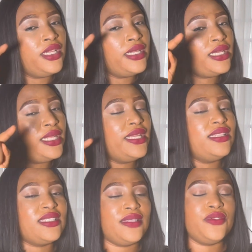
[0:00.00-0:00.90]
click
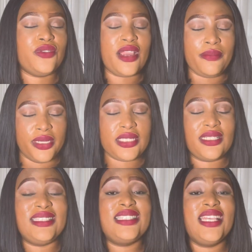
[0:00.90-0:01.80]
the subscribe
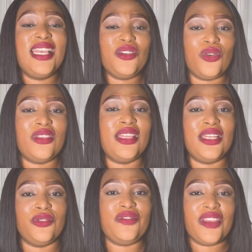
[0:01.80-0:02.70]
button, turn on the
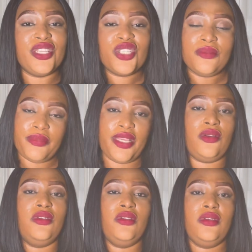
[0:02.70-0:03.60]
notification bell
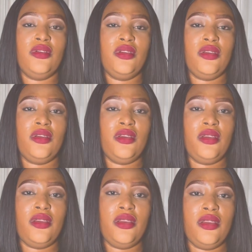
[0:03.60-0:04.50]

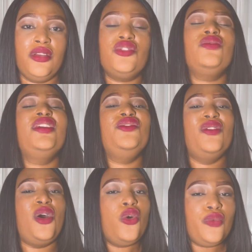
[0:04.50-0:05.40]
so that you
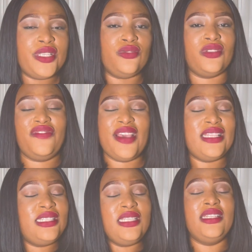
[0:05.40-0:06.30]
are always notified.
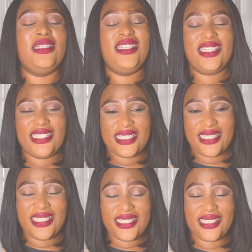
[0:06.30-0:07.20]
See, this
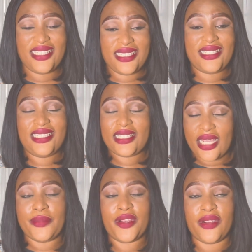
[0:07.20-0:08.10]

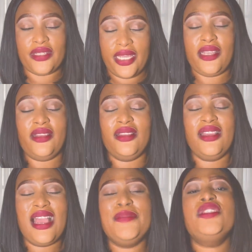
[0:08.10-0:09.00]
time around, yeah,
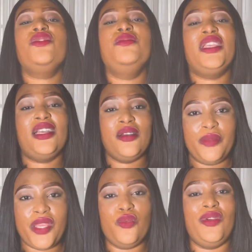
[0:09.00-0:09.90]
I'm just going to be
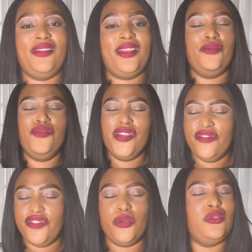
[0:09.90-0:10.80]
coming with
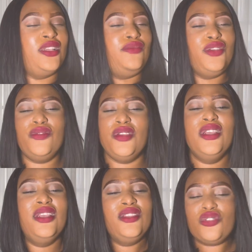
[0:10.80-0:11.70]
reviews and you
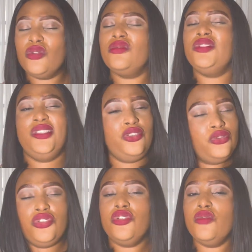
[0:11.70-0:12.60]

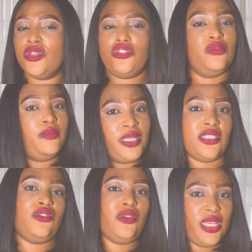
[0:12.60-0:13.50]
don't want to
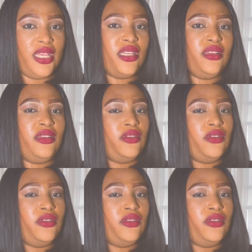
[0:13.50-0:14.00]
miss. Okay,